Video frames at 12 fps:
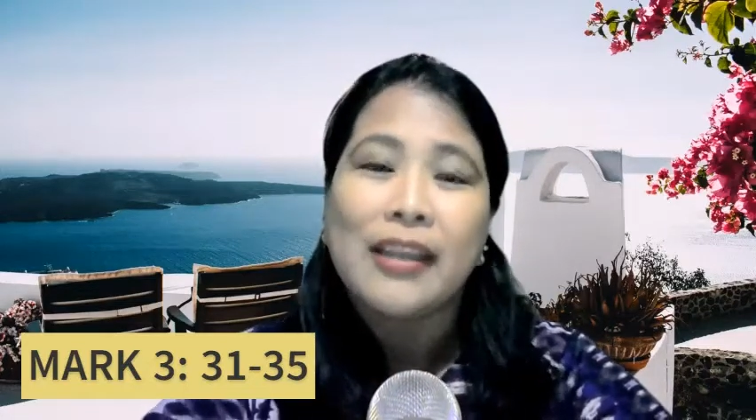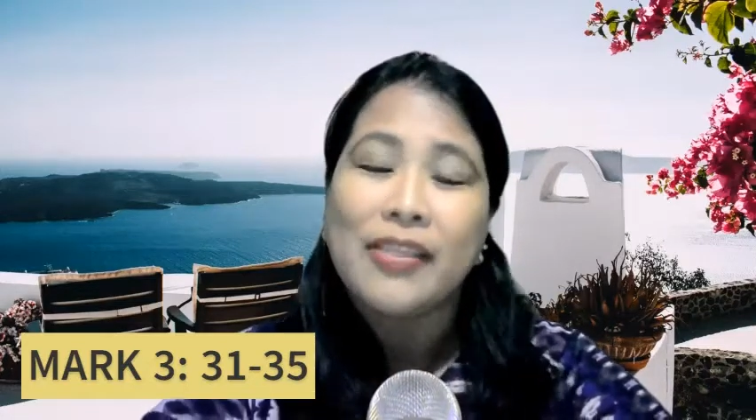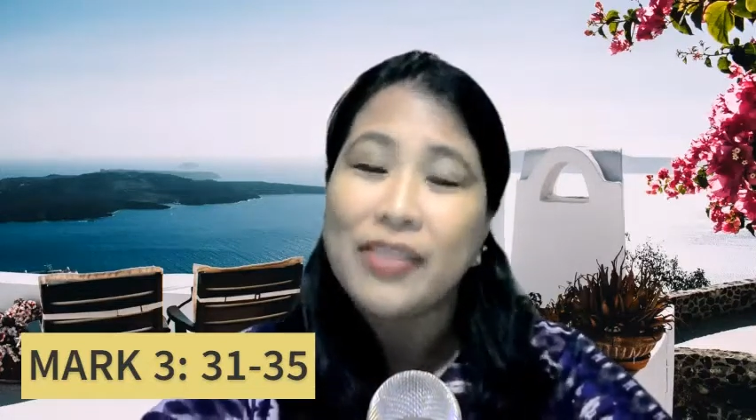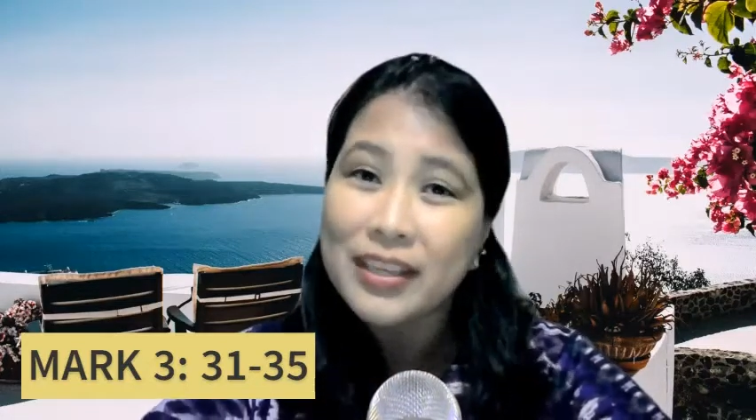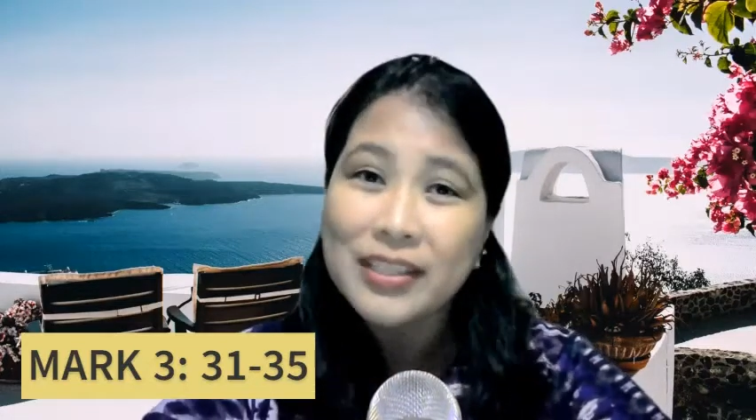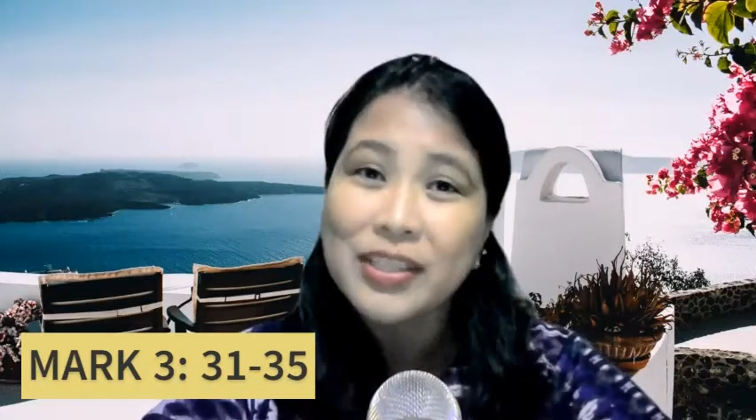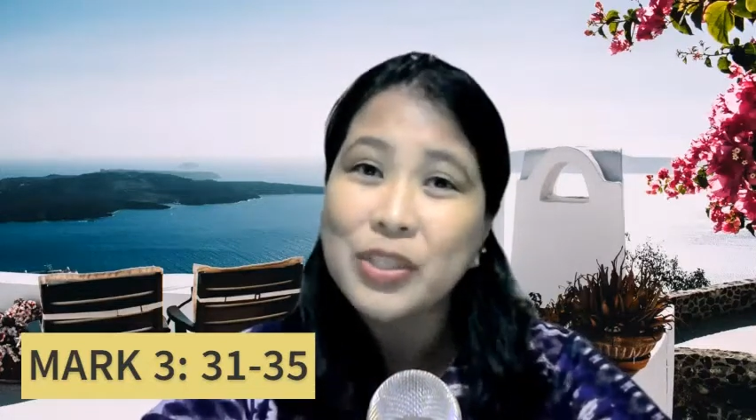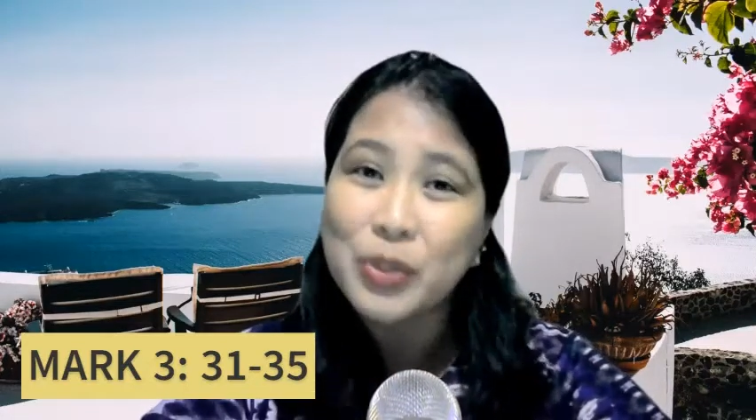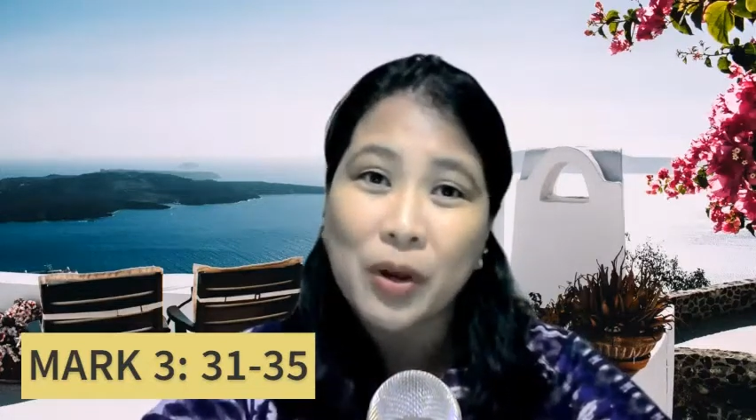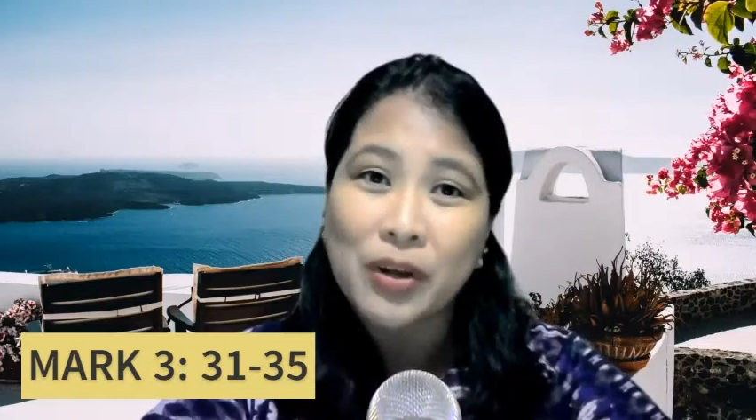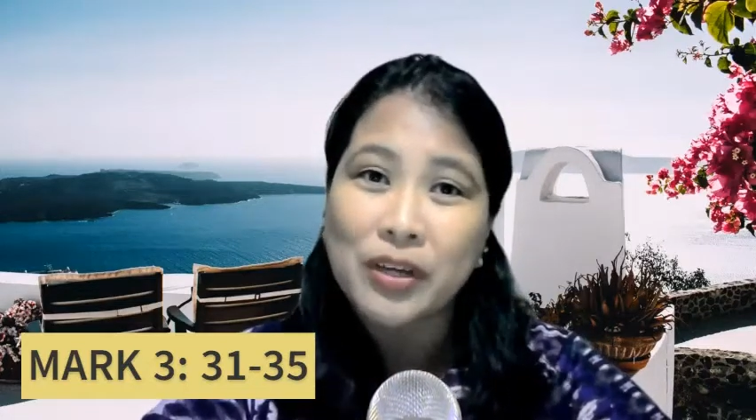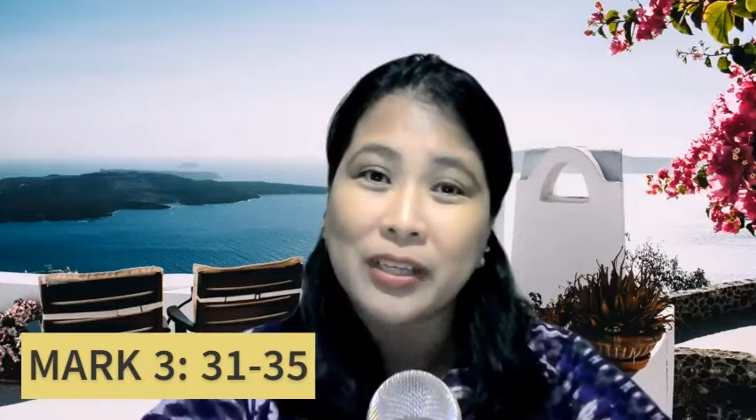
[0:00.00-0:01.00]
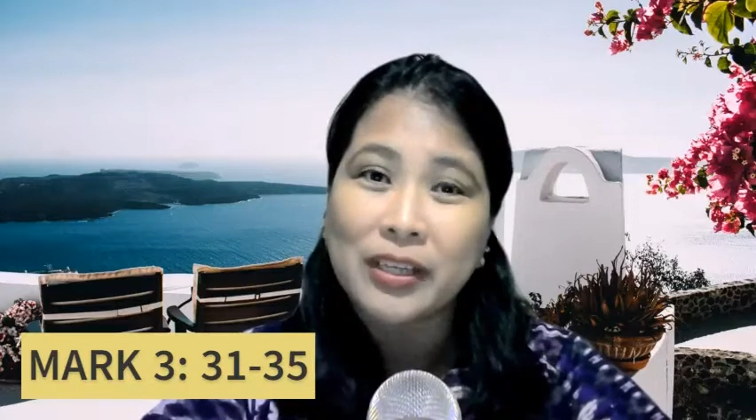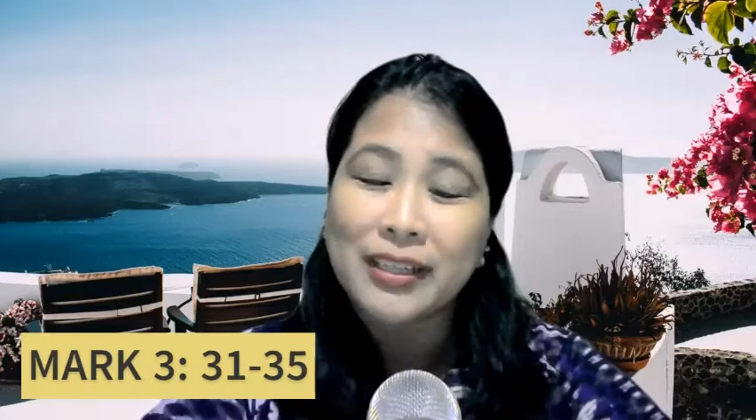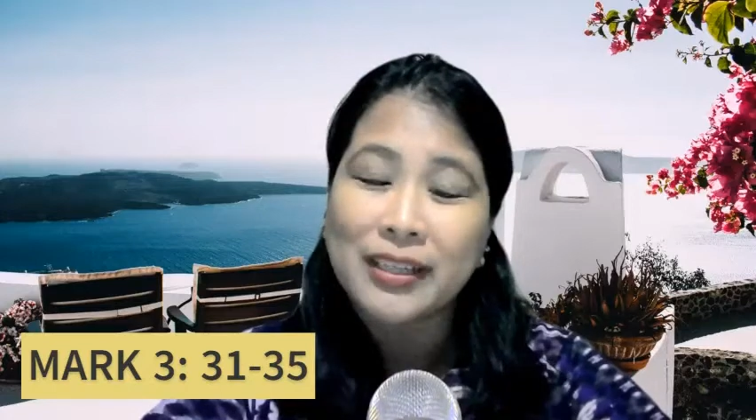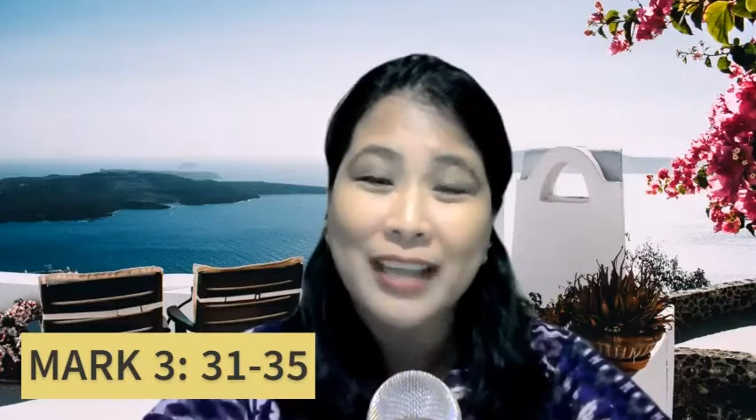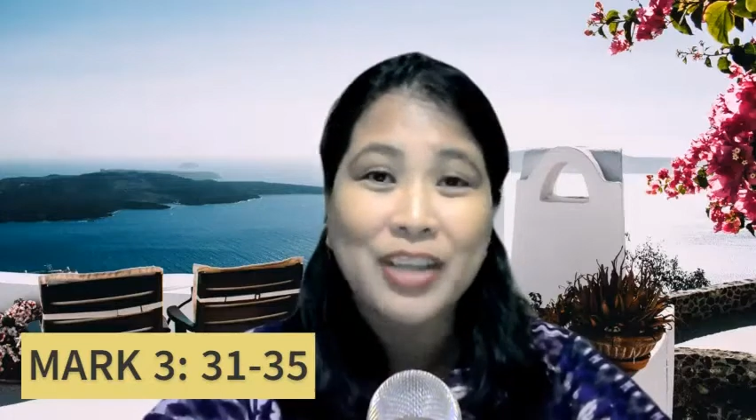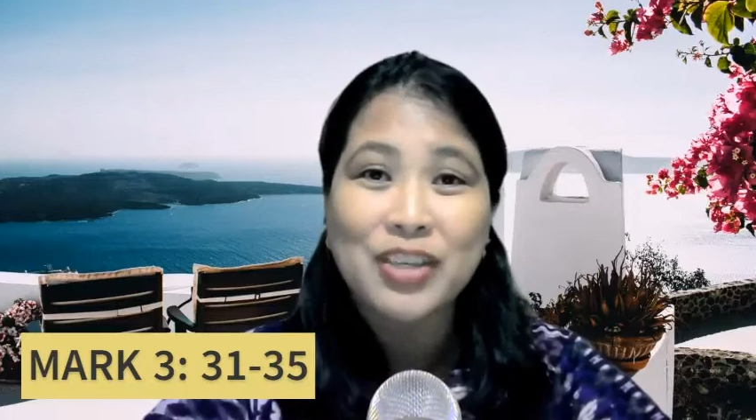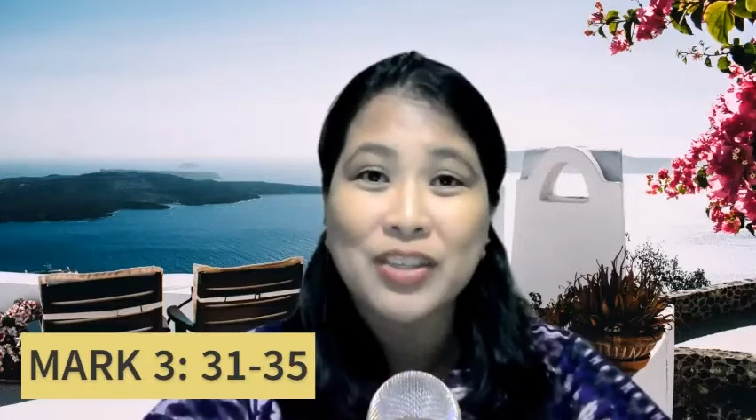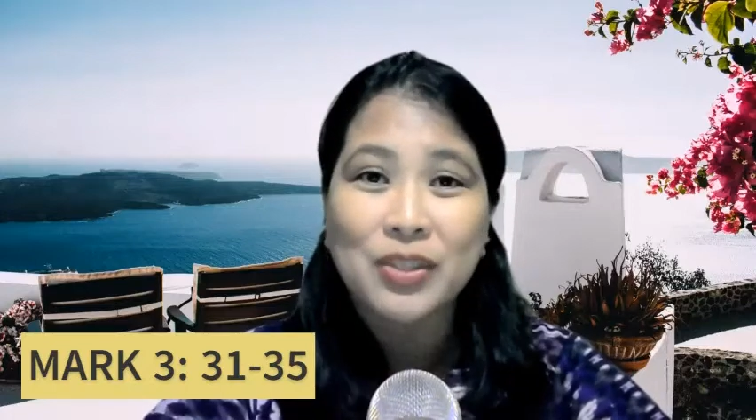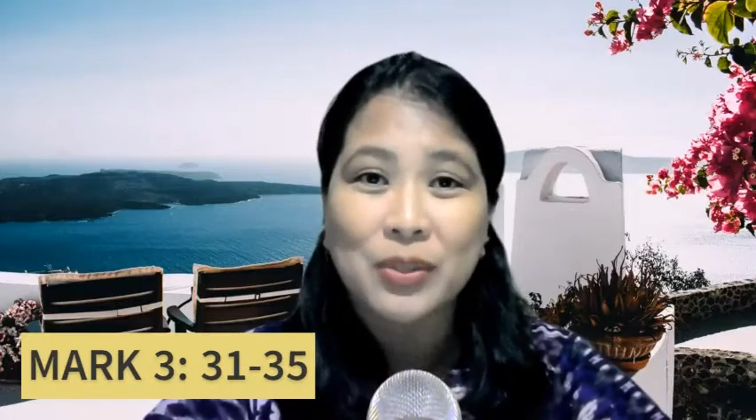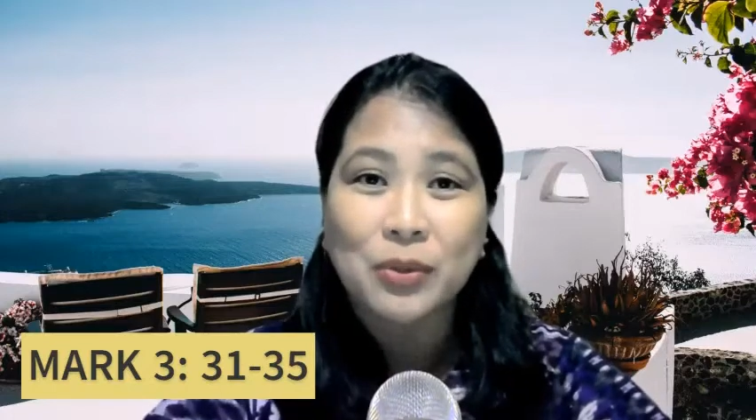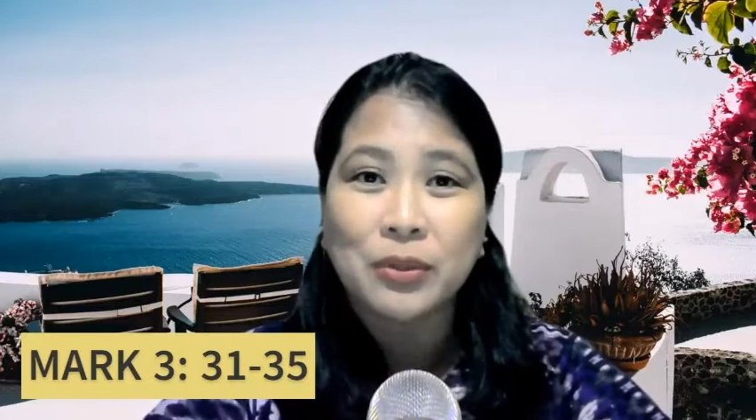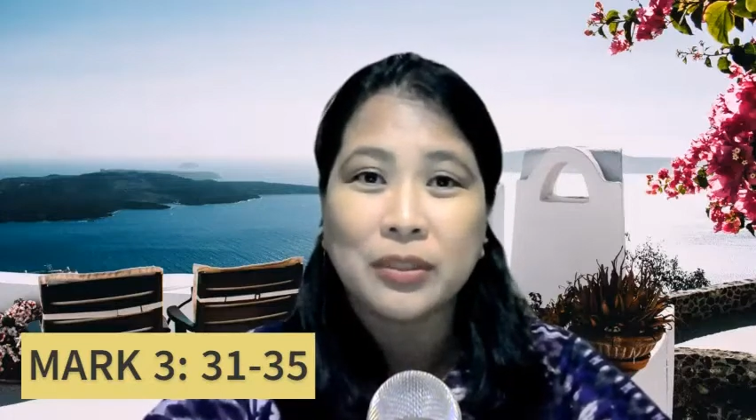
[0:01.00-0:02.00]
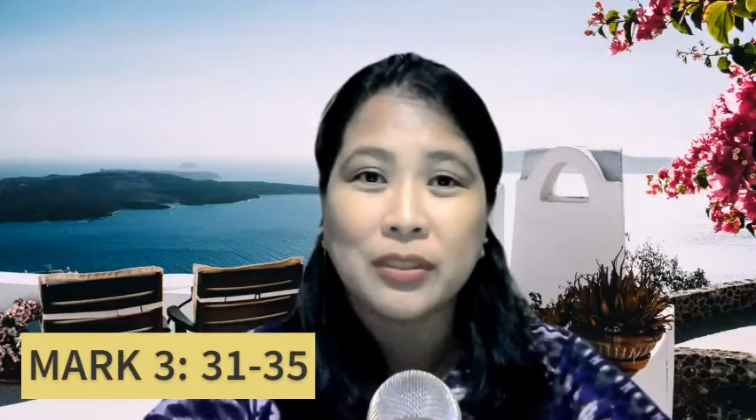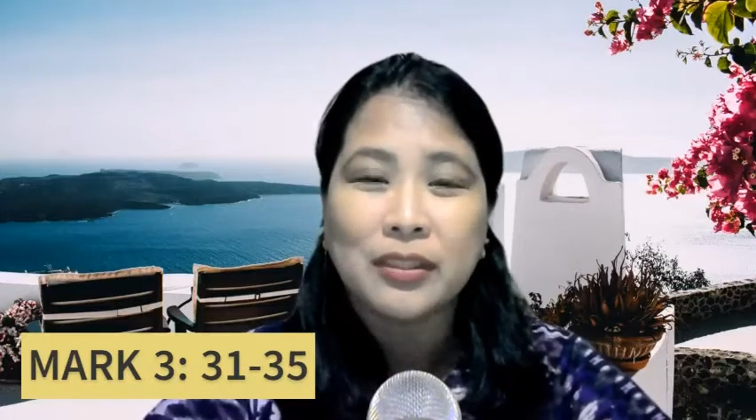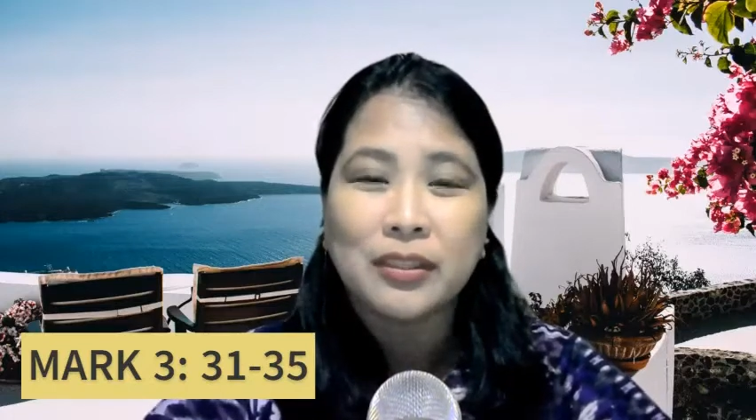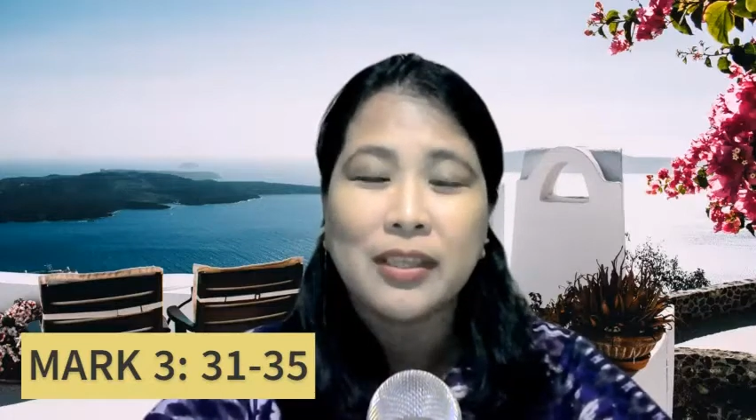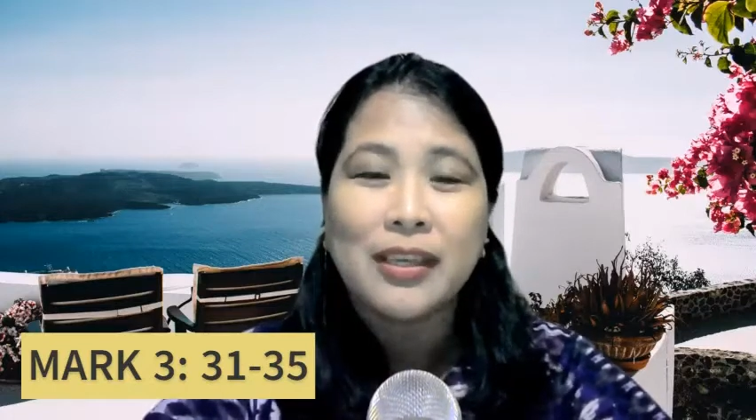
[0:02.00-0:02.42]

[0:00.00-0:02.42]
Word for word: In this story that I just told,